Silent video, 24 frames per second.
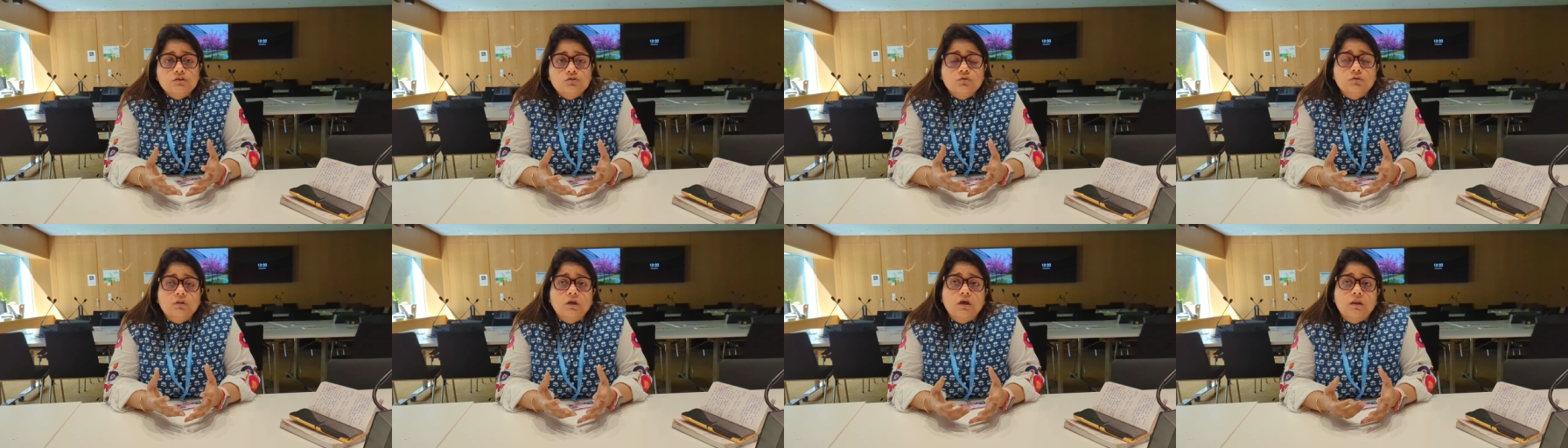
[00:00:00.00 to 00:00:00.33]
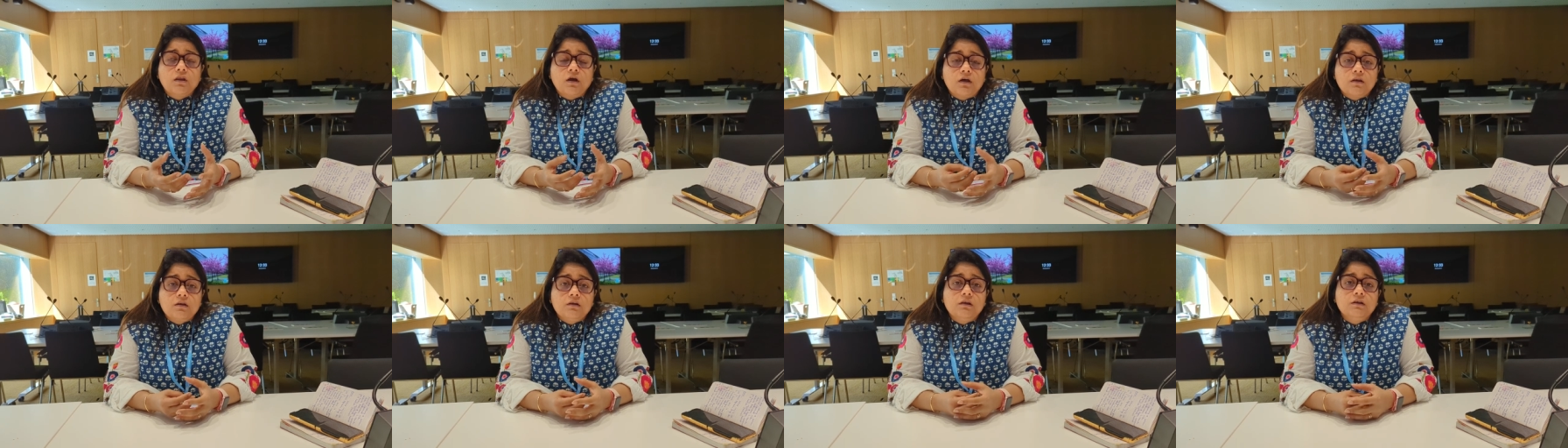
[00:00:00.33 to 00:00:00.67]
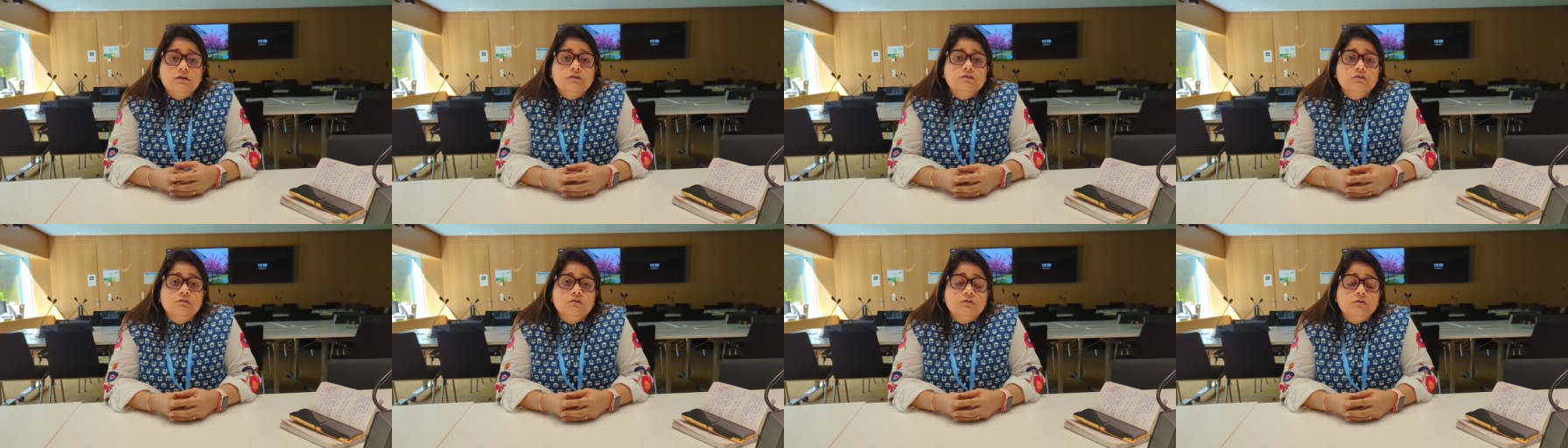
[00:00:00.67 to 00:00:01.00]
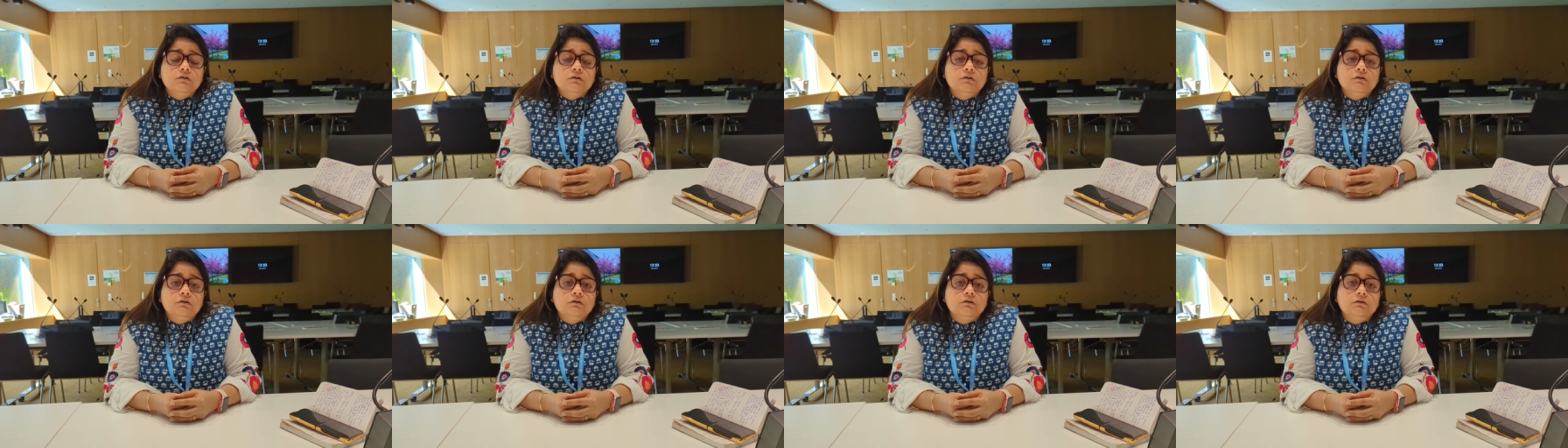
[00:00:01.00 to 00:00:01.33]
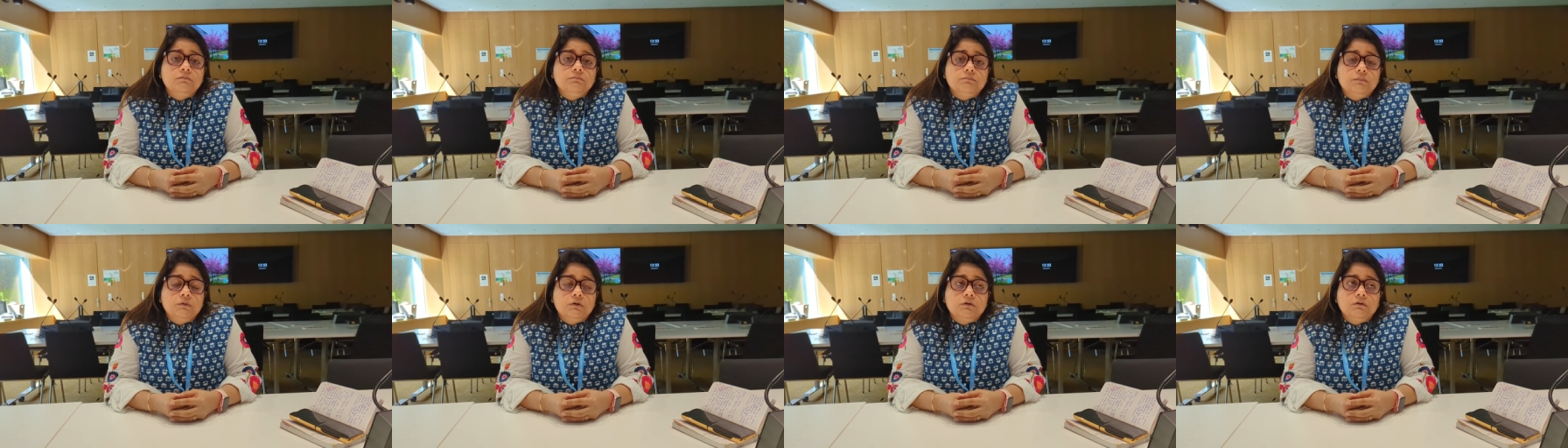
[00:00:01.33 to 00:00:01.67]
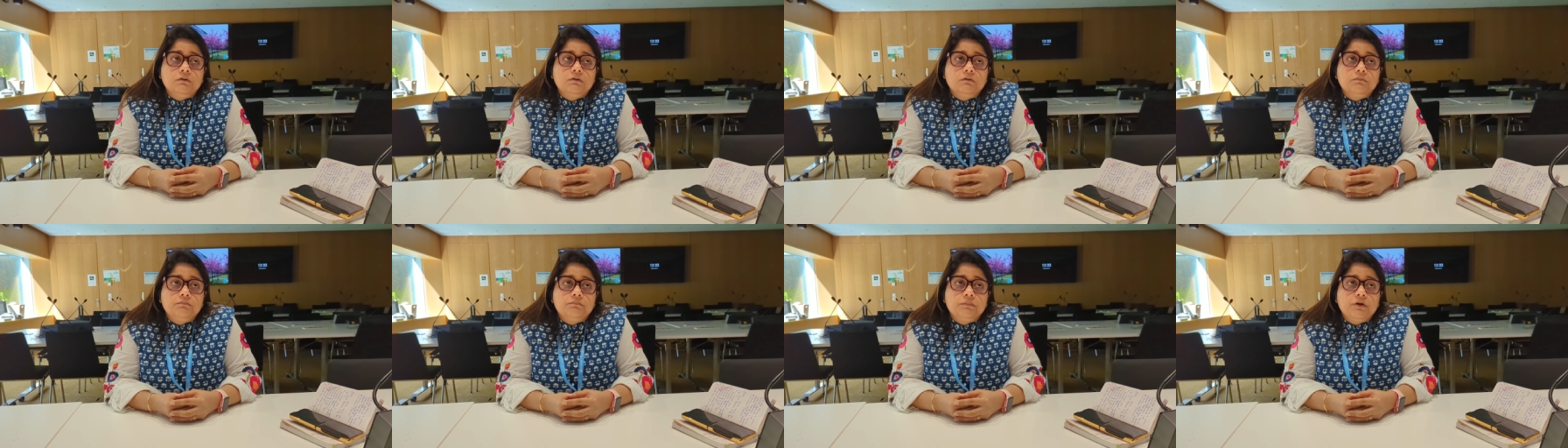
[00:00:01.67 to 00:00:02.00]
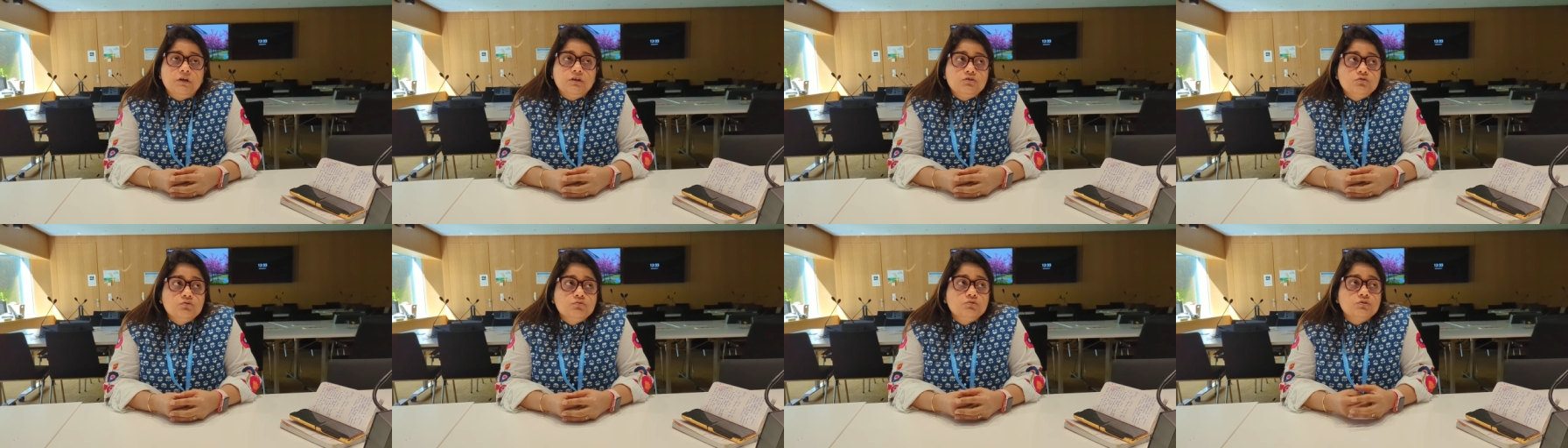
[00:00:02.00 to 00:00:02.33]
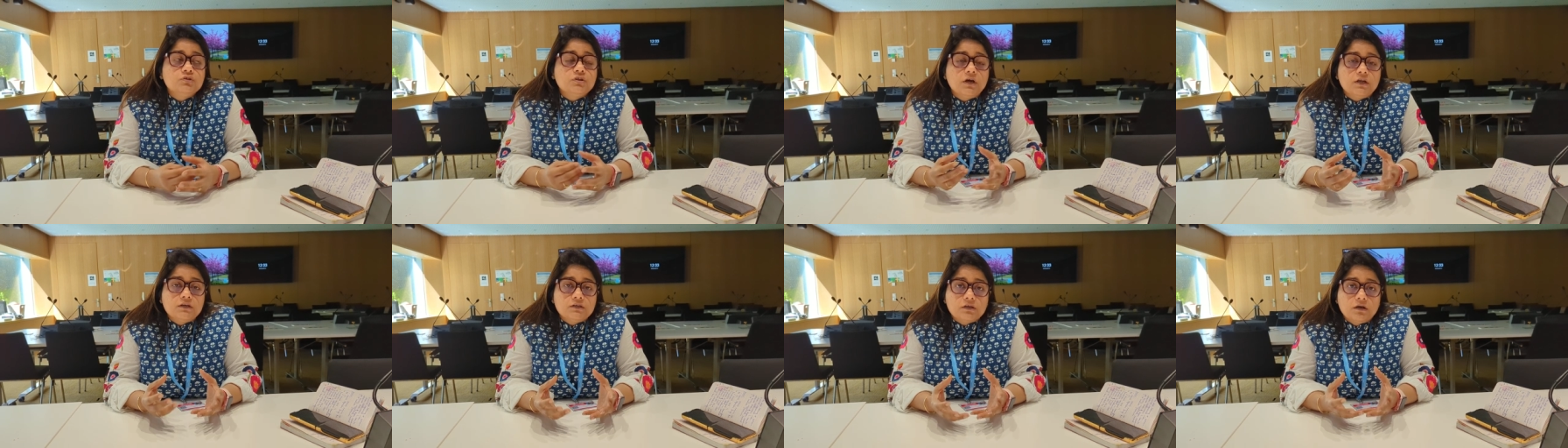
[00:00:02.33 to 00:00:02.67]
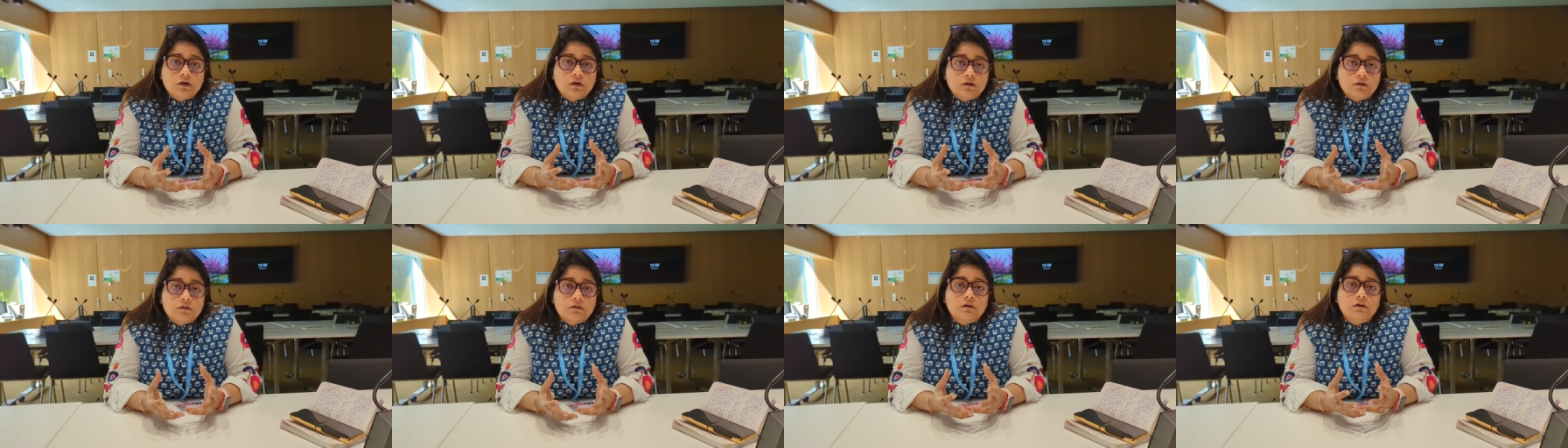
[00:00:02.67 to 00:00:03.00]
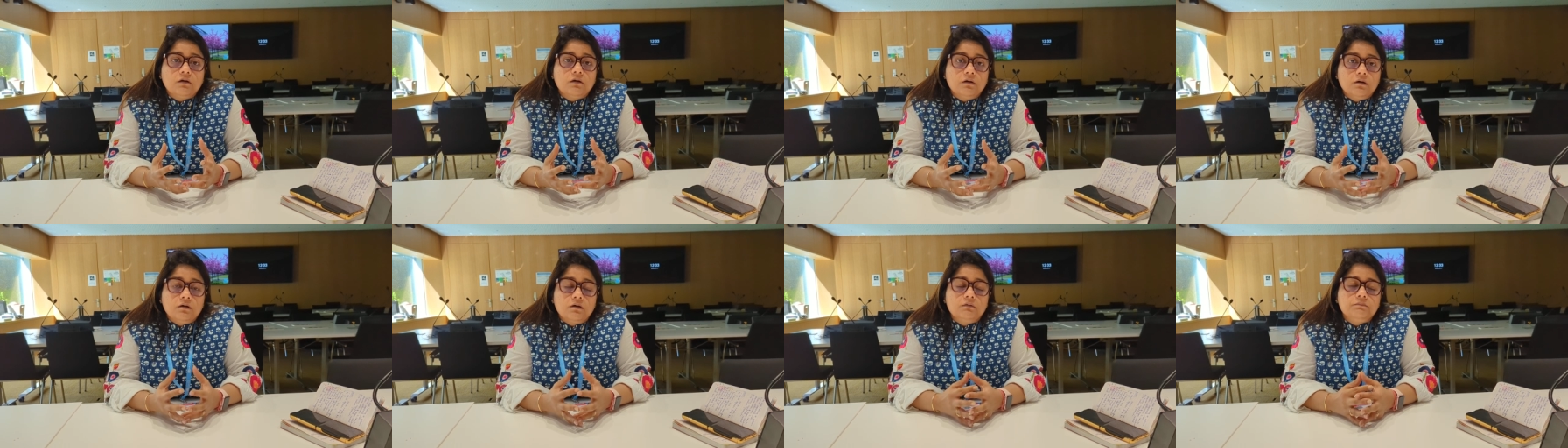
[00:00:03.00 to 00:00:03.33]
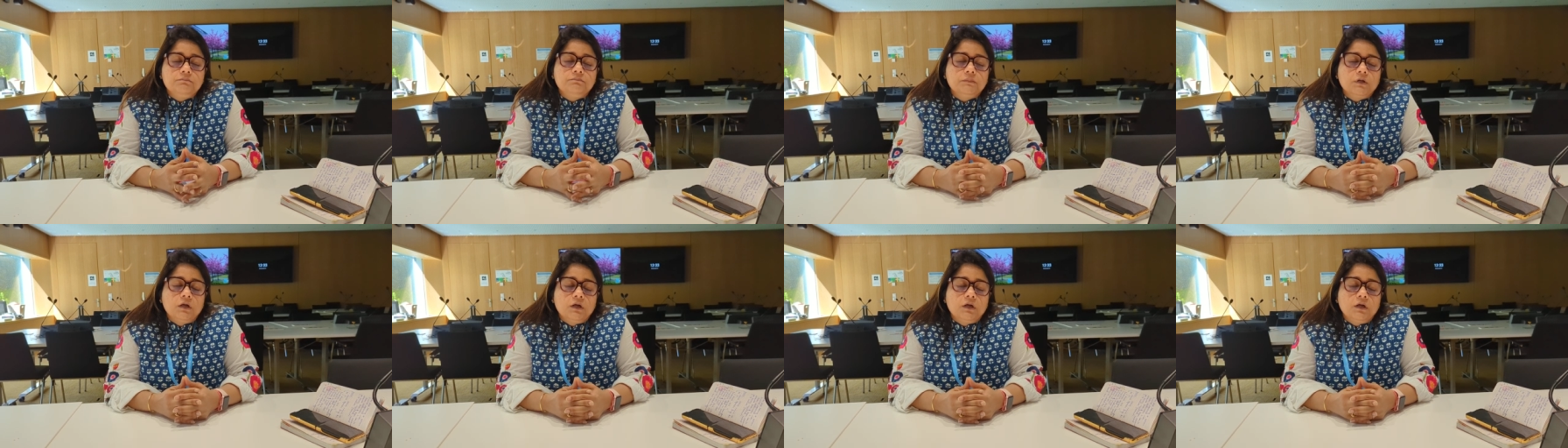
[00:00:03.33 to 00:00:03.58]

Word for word: So there are a little uh, uh, issues that are uh,